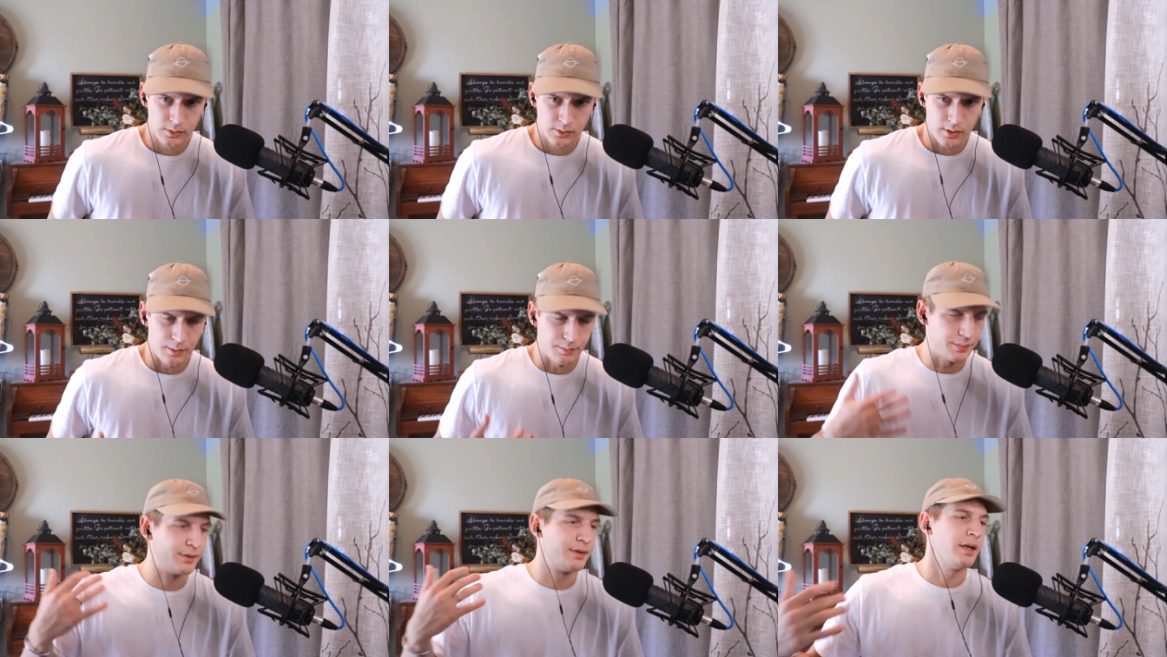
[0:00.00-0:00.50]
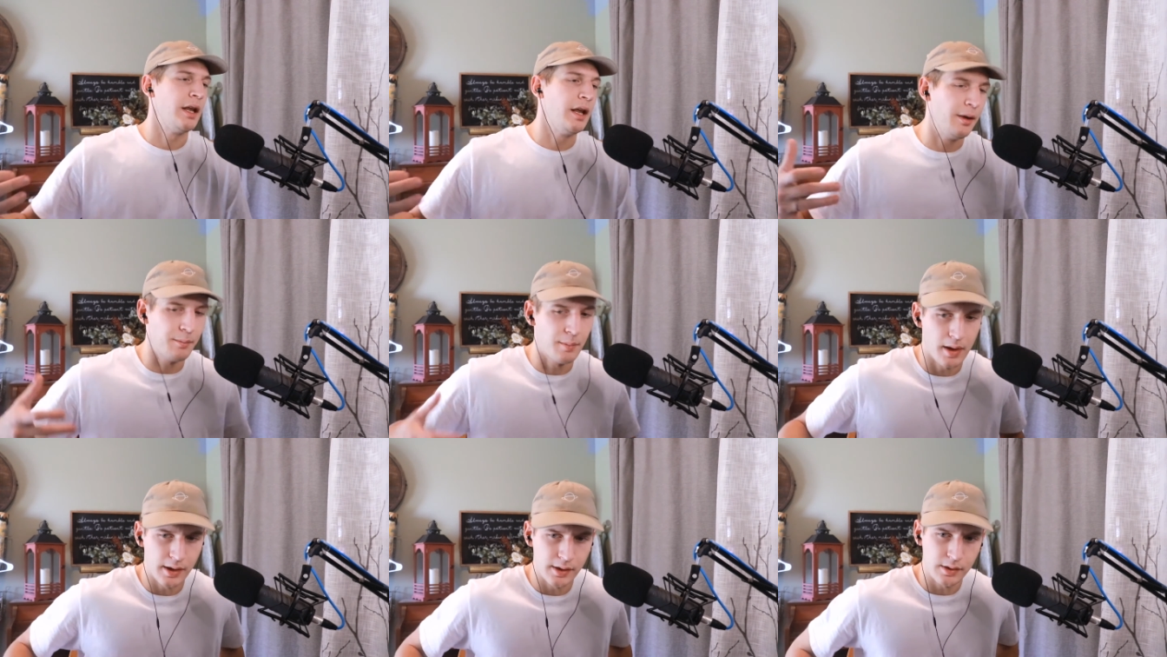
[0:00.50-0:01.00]
I'm seeing
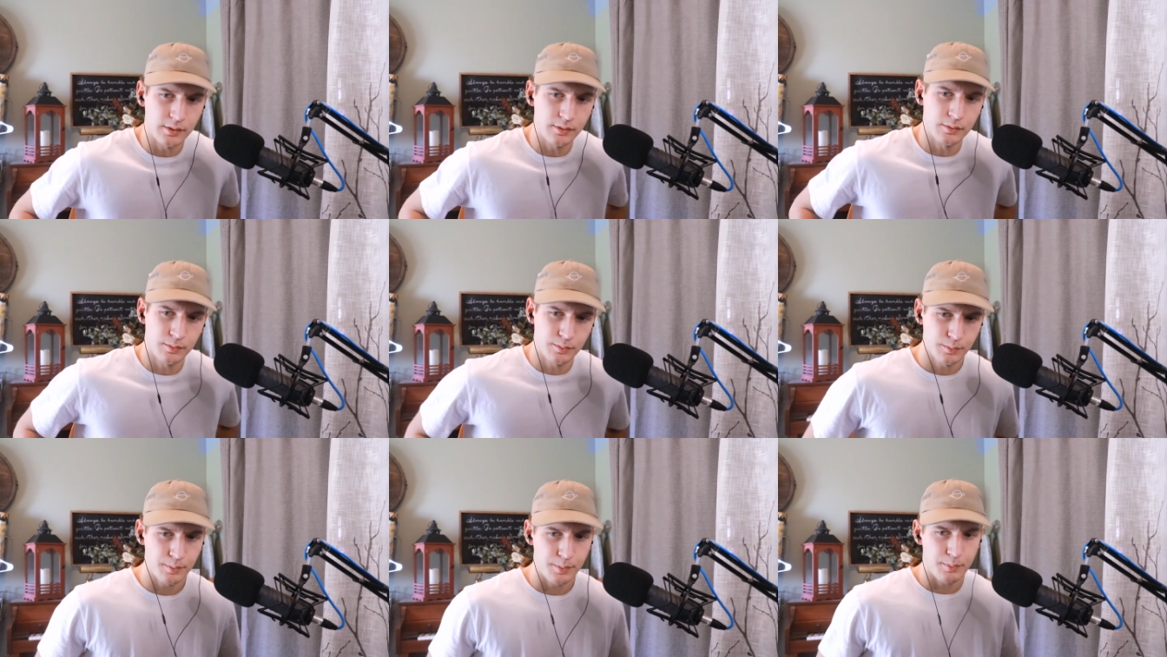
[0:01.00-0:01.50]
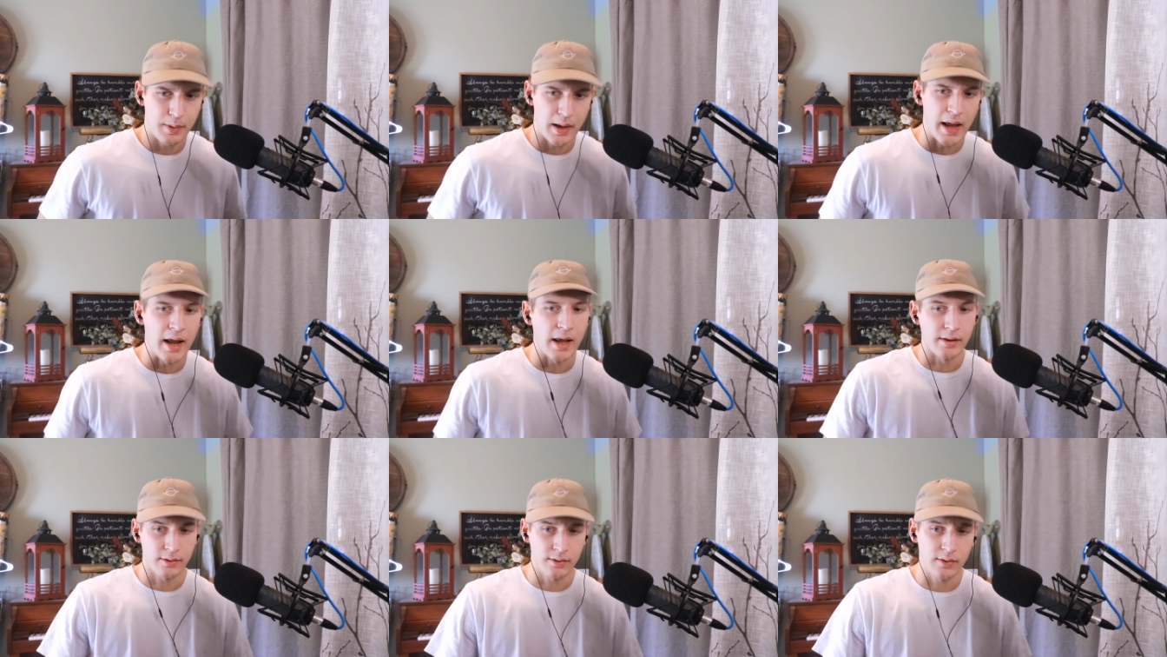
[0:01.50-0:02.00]
my
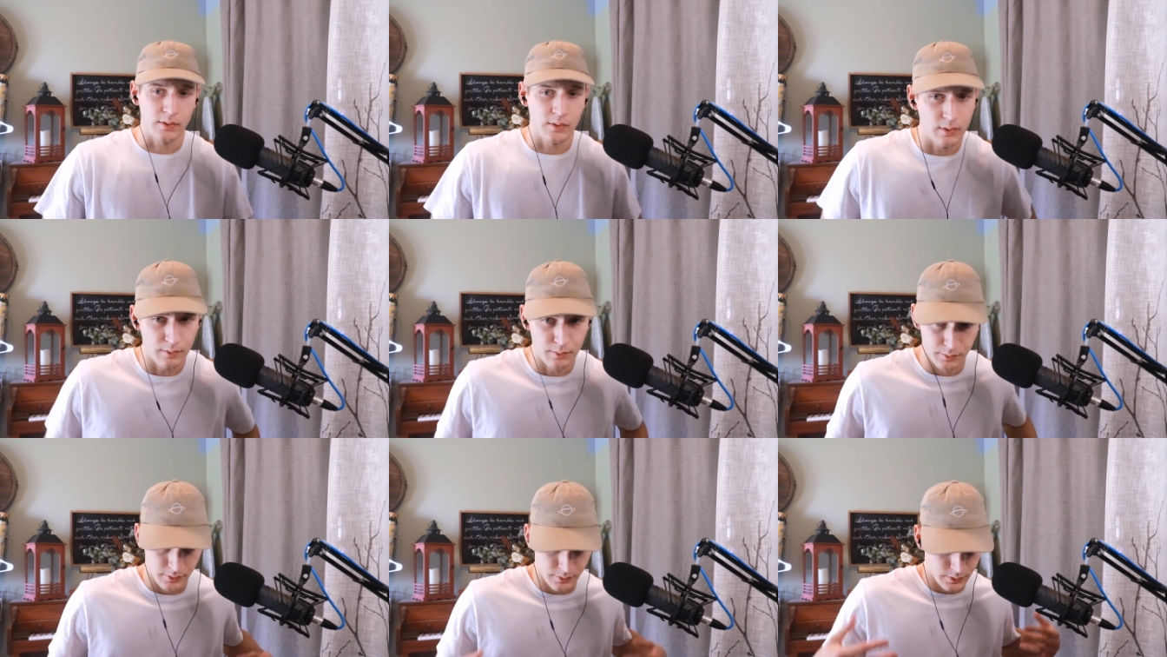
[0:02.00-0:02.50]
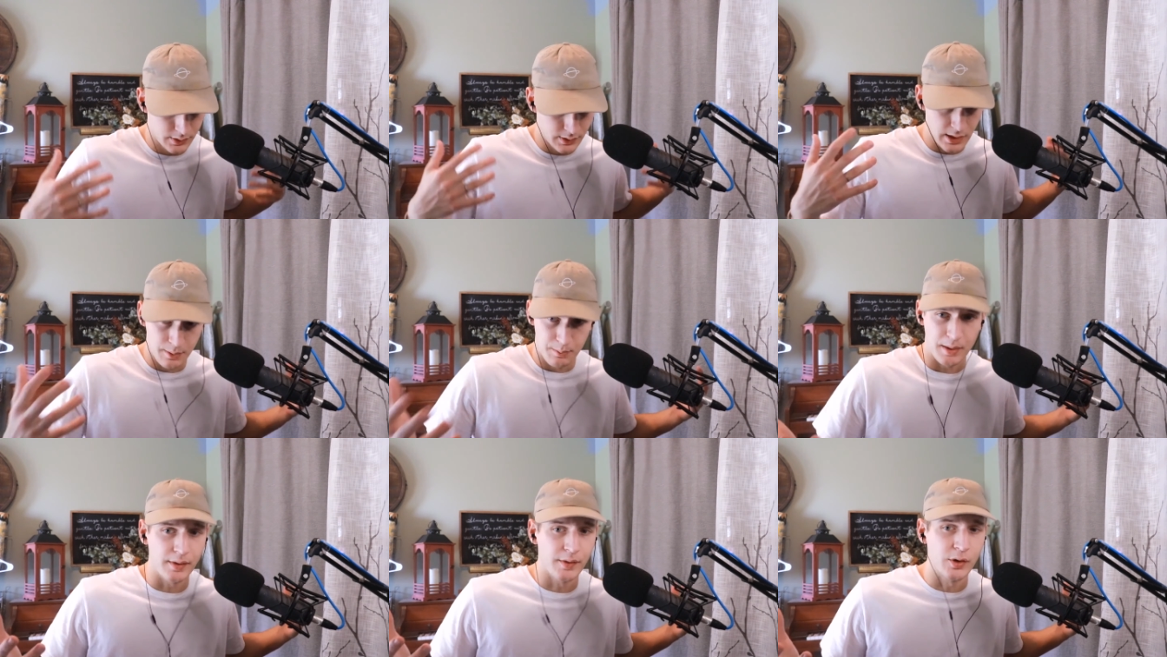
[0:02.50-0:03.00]
pants
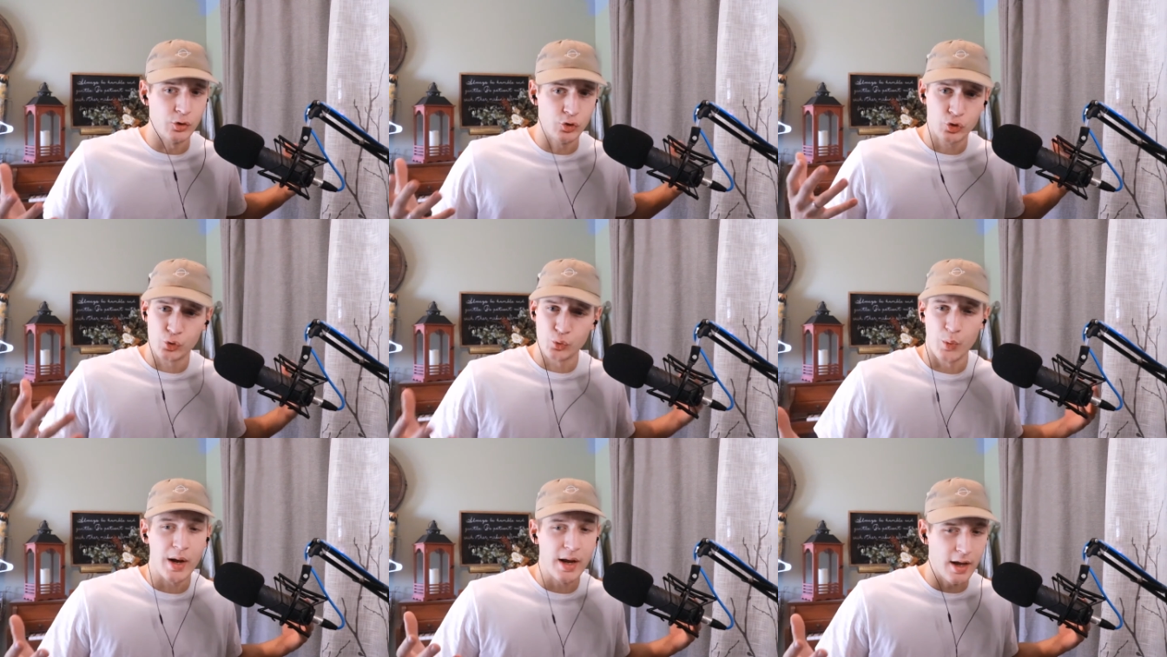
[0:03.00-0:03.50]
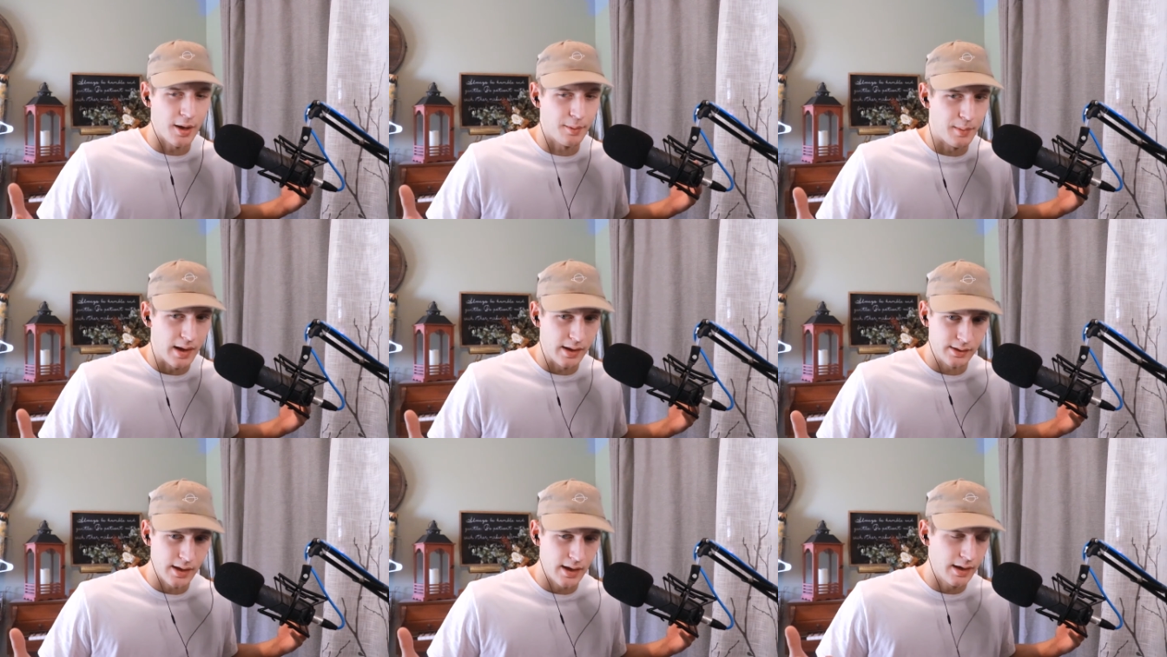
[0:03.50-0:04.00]
seemingly shrink on my
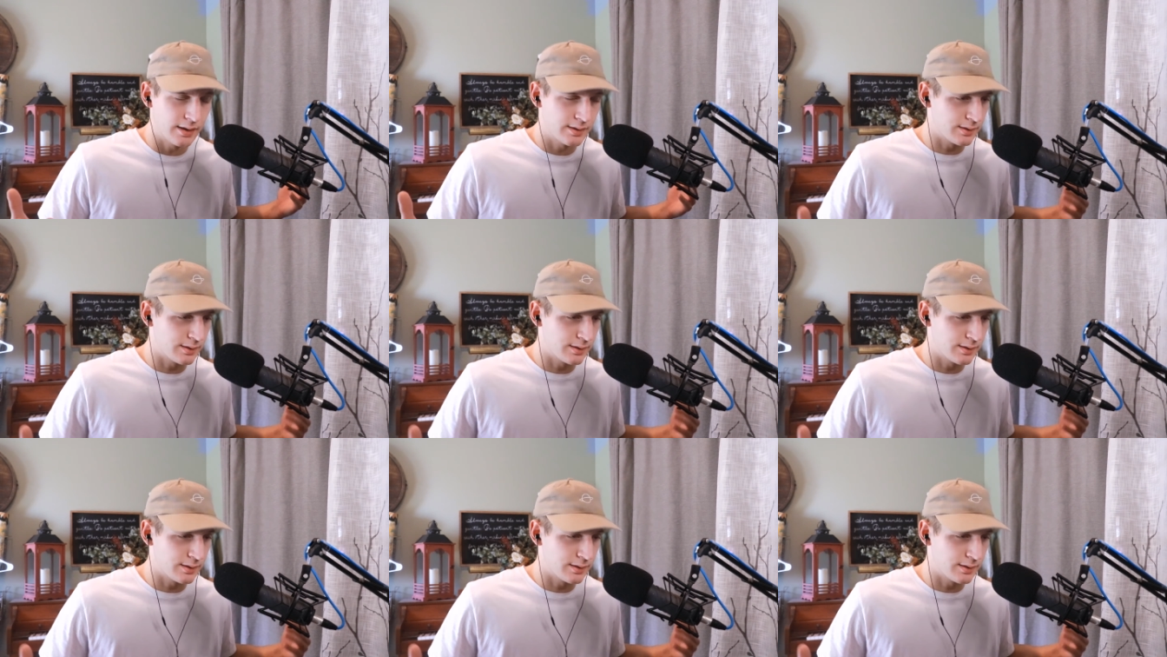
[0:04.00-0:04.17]
legs.